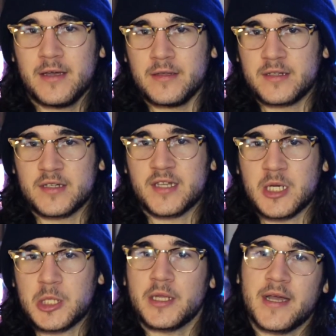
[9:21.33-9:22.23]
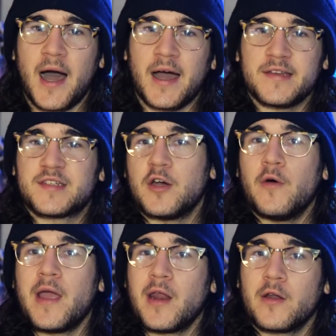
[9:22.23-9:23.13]
This is essentially ISO
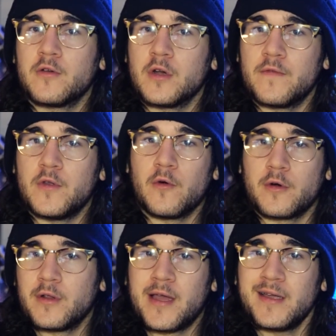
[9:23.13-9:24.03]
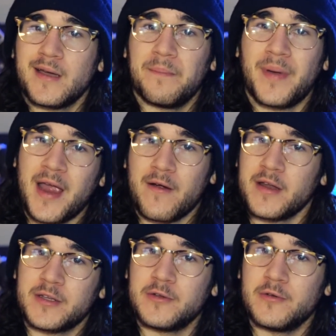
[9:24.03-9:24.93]
800 if you were to compare
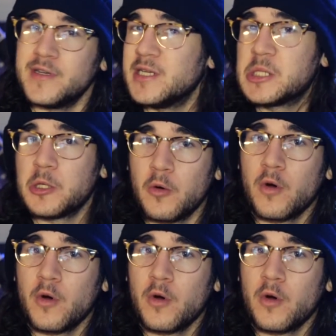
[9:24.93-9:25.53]
it to the digital